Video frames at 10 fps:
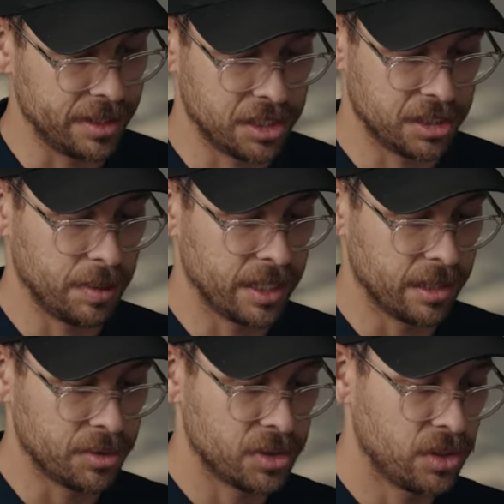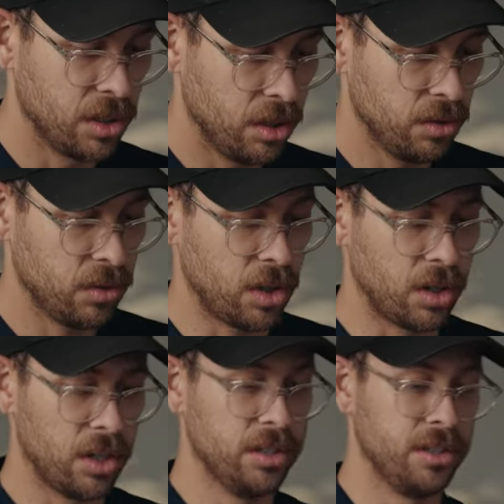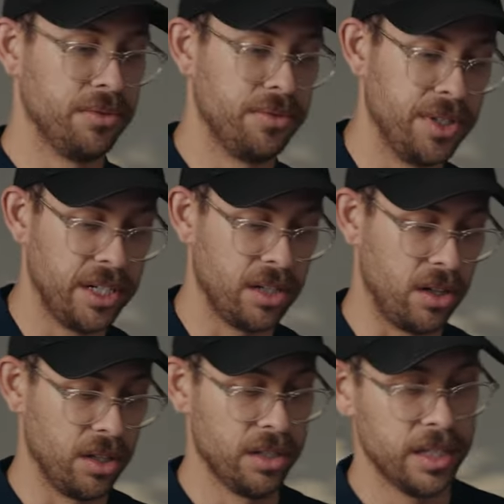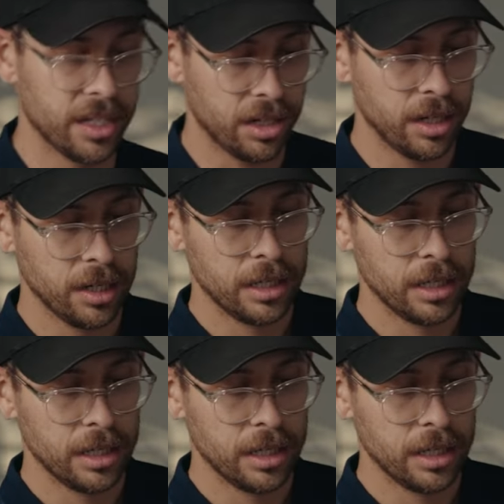it just becomes so hard to fit it all in there.